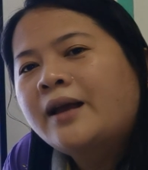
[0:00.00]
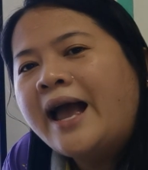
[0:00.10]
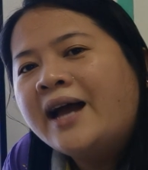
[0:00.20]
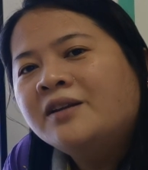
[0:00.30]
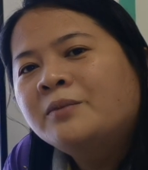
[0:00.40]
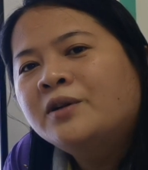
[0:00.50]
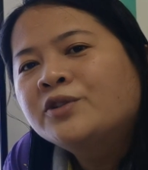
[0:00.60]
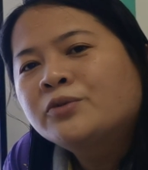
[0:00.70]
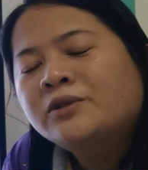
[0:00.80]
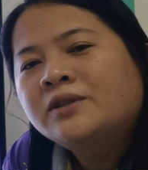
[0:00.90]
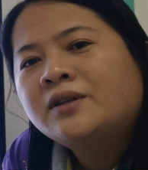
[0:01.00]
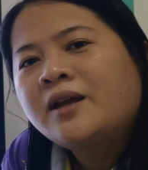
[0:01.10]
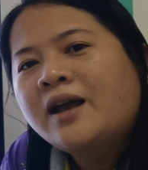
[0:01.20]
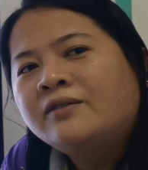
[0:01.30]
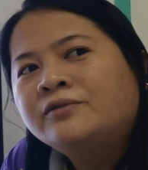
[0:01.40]
animals will
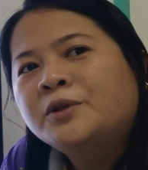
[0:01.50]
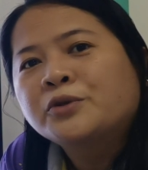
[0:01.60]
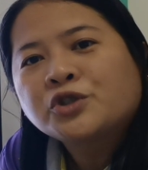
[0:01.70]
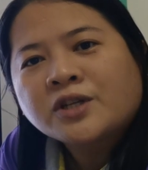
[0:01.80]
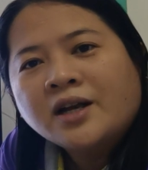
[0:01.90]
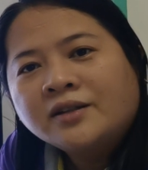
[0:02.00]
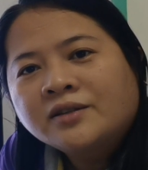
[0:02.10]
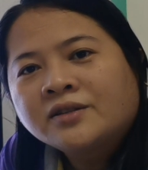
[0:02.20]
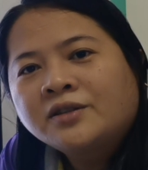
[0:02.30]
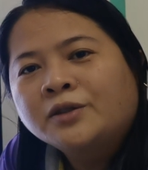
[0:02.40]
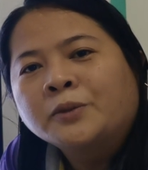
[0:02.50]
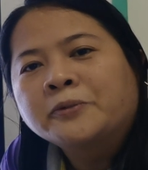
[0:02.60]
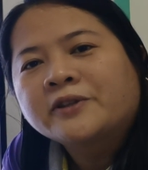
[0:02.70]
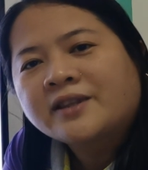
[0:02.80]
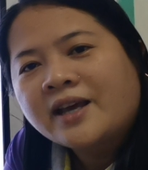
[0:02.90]
have no shelter, no
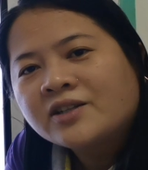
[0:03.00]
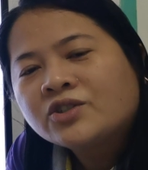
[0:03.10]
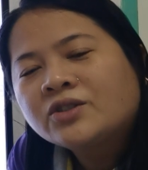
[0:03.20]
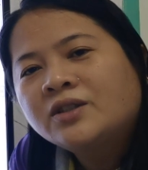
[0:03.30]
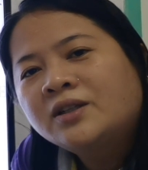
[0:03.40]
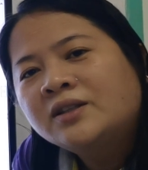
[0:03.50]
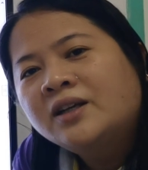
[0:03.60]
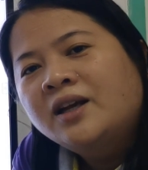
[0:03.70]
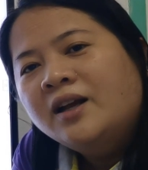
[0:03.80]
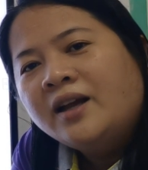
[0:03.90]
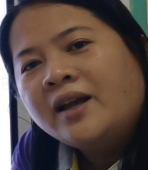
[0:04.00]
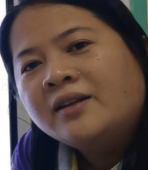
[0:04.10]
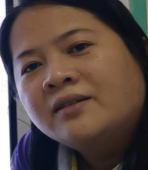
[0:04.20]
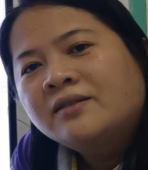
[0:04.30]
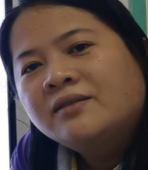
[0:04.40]
protection,
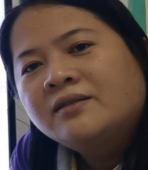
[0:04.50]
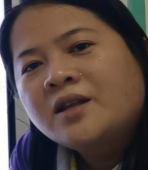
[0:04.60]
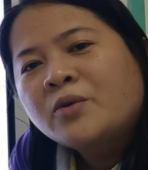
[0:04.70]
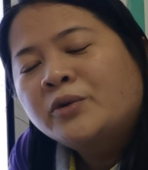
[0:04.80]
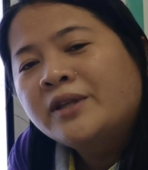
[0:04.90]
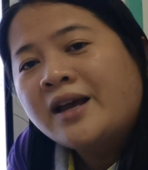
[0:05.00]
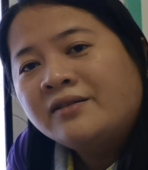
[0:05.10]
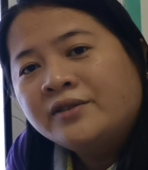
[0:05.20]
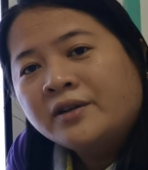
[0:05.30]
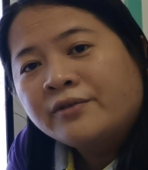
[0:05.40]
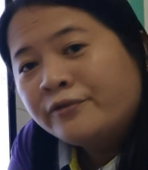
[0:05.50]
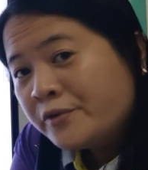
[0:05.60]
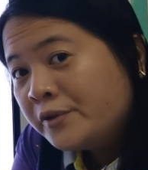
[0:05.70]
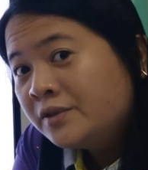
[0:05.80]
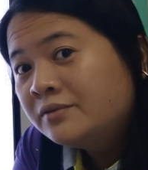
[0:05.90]
and they won't have their
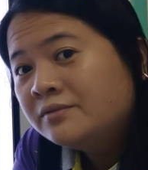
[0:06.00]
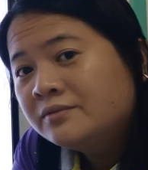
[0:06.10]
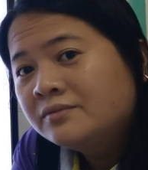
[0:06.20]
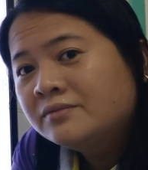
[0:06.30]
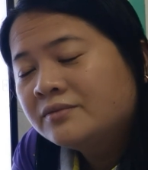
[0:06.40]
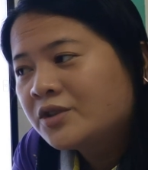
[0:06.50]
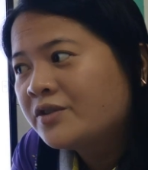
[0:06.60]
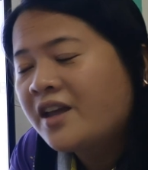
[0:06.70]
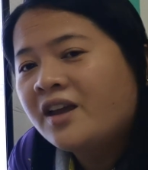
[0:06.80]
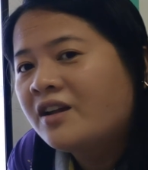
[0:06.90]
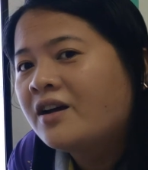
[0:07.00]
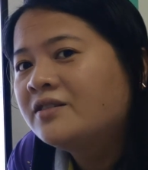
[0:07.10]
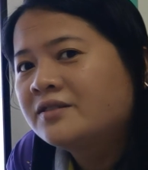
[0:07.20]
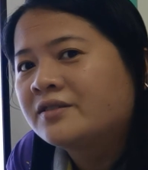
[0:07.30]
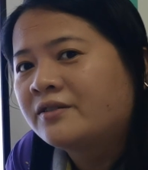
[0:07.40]
food, so they
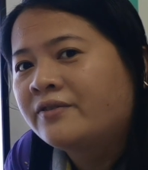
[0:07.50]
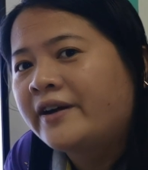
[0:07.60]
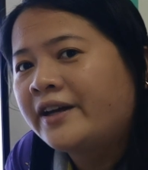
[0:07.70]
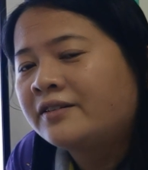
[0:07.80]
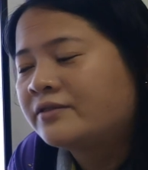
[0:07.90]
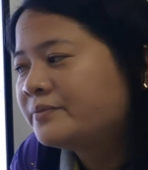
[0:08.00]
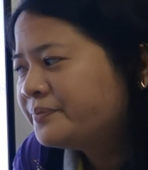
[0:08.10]
cannot survive.